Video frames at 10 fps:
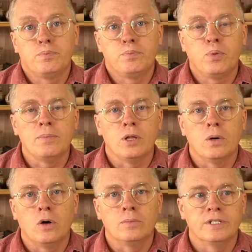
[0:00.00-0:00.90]
Pueblo
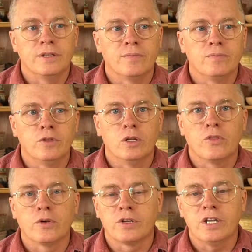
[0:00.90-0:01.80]
homes in you know
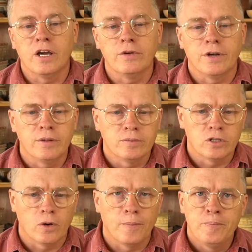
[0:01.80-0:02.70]
1300.
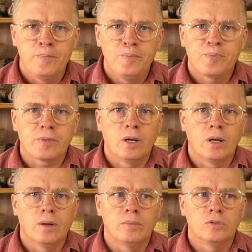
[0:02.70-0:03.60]
So
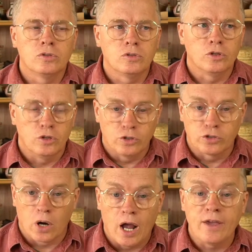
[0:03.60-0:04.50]
um, you're
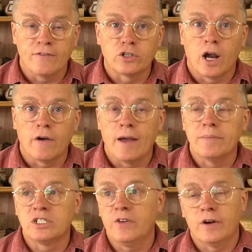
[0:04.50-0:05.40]
dry, you have a drier
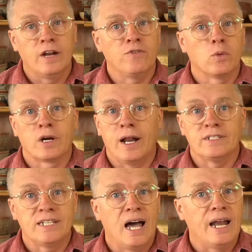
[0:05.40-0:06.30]
atmosphere, and if you're working
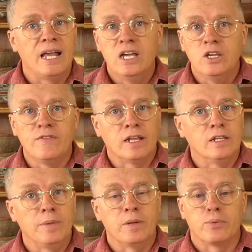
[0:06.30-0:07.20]
outside, you've got a little
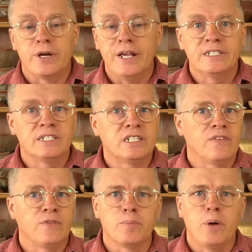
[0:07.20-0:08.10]
bit of breeze and stuff.
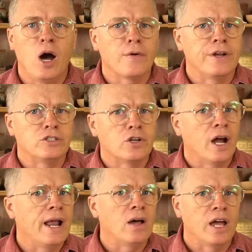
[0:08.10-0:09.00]
Your pottery is
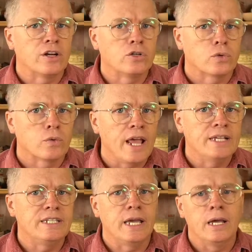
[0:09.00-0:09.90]
drying out like crazy.